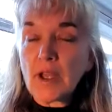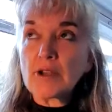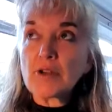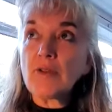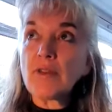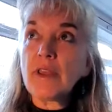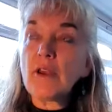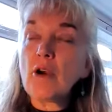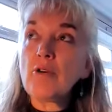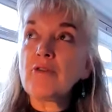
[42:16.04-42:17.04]
So
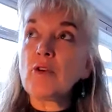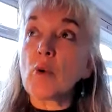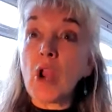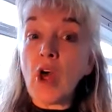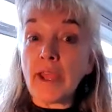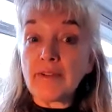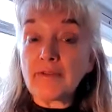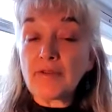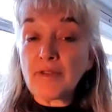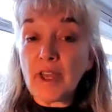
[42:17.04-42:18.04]
think of your
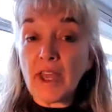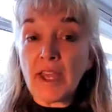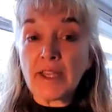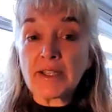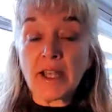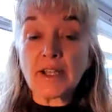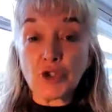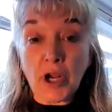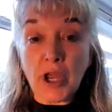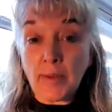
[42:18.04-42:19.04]
life as a
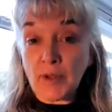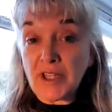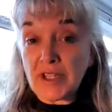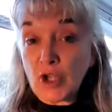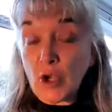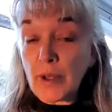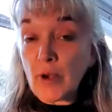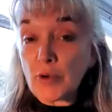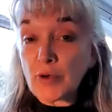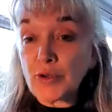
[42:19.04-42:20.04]
drama that's going
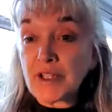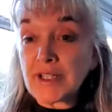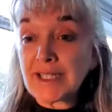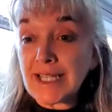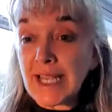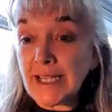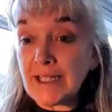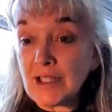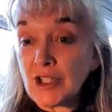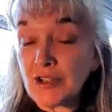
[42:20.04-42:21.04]
on the
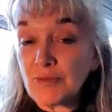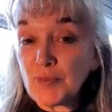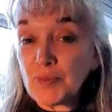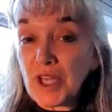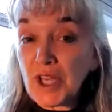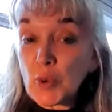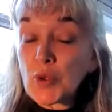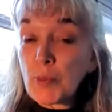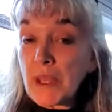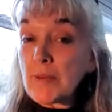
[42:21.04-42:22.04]
stage, and all
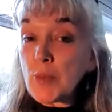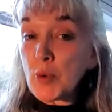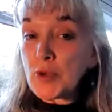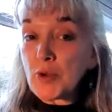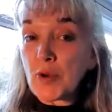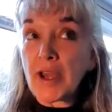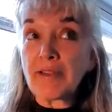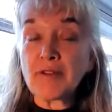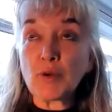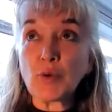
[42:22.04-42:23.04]
the people in your
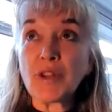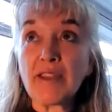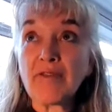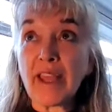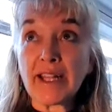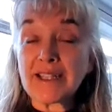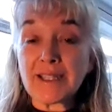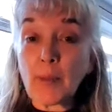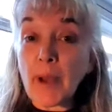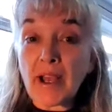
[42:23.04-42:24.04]
life and all the
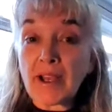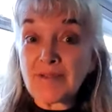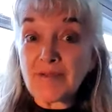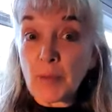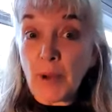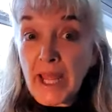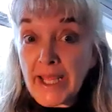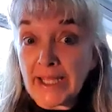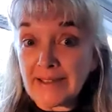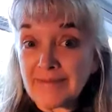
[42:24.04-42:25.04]
events are part of the
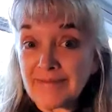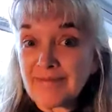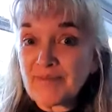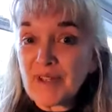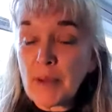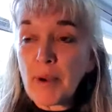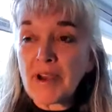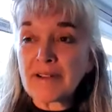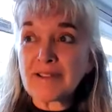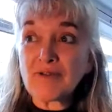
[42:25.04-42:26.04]
play. They're
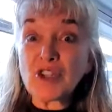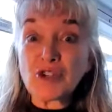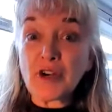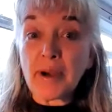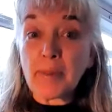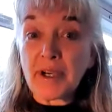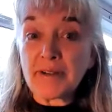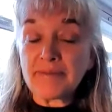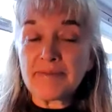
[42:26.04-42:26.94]
part of the drama.